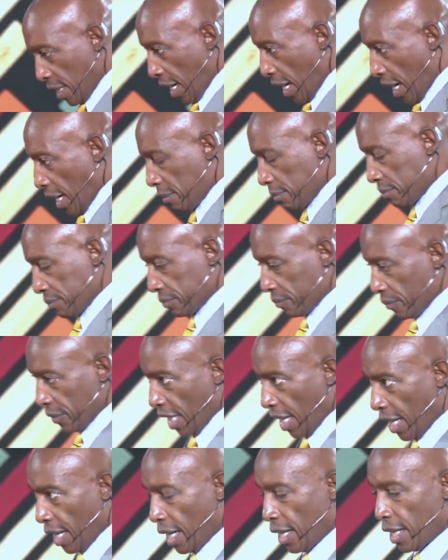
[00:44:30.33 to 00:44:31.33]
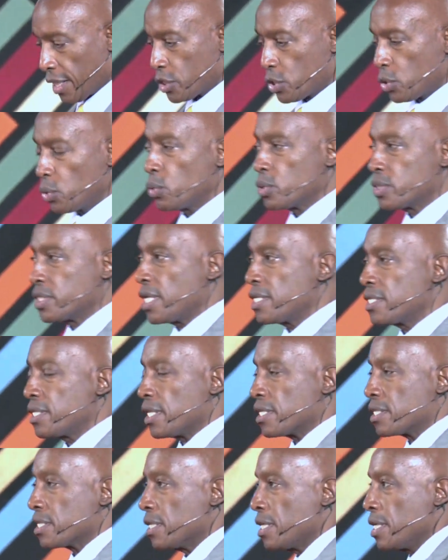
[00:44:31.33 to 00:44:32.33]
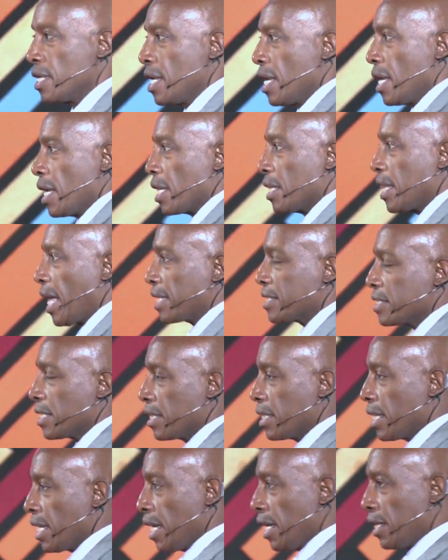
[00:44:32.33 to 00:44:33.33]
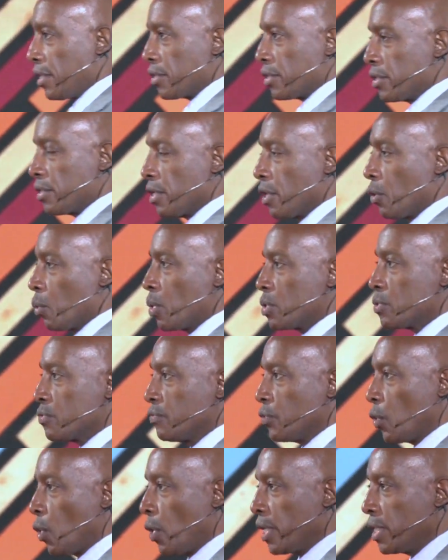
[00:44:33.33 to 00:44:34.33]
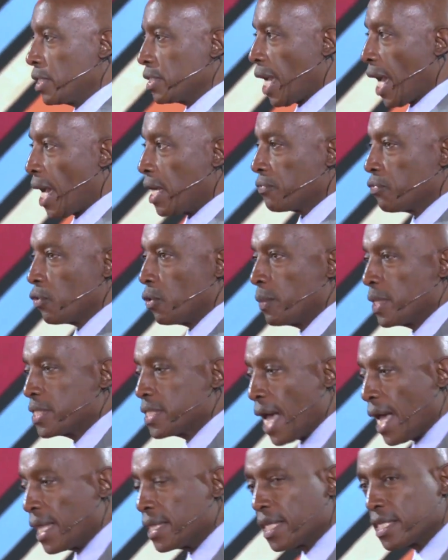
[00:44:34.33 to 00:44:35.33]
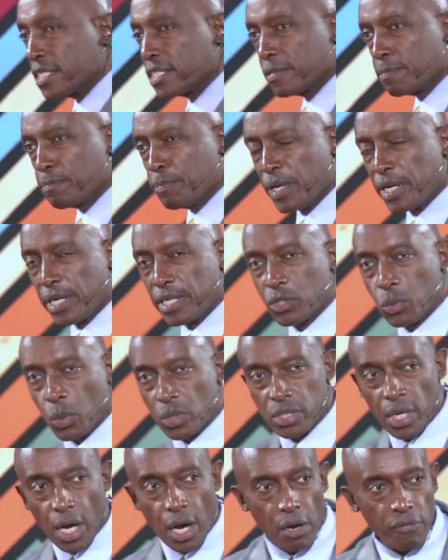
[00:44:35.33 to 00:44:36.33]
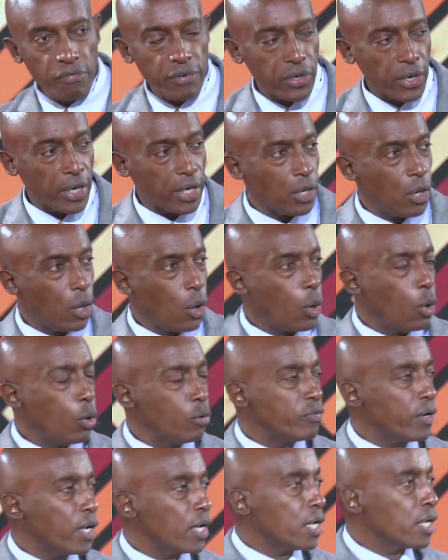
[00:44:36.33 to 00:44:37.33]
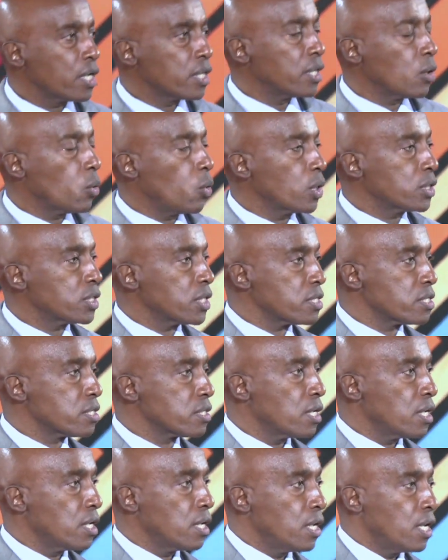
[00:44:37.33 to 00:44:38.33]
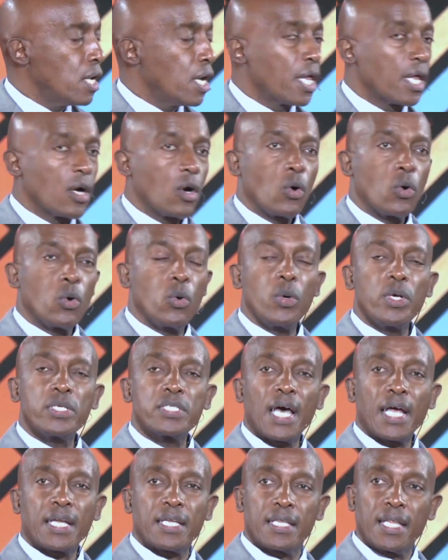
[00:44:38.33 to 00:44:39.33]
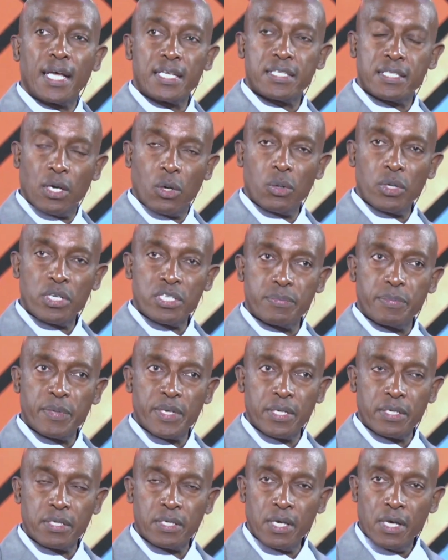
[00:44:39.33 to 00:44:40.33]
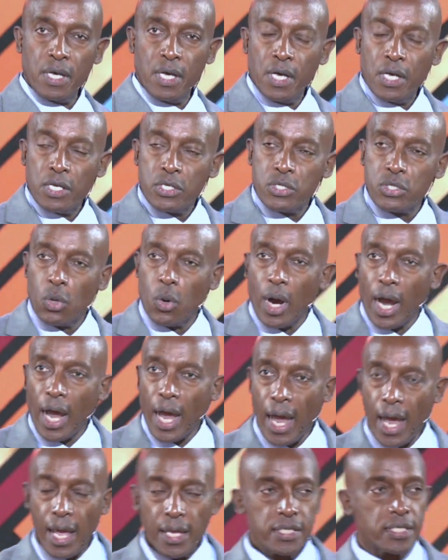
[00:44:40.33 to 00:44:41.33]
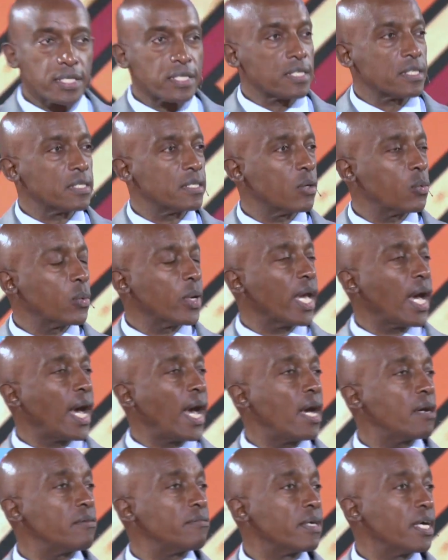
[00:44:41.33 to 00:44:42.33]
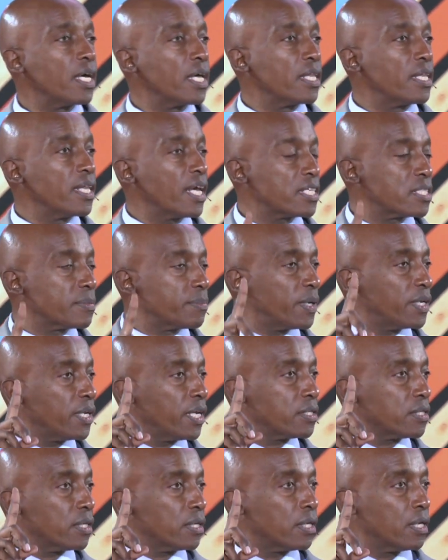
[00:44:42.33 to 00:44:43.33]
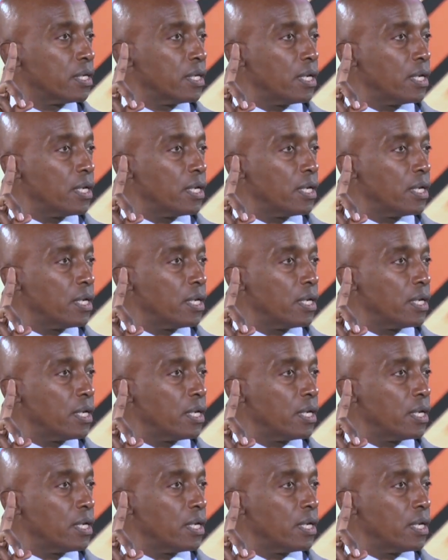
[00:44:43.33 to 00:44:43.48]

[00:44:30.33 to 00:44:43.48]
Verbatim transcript: um, uh, 2 says this that the earth was void and formless, and the Spirit was hovering over the waters. Who is that? That's the Holy Spirit. So, hence, we have the explanation.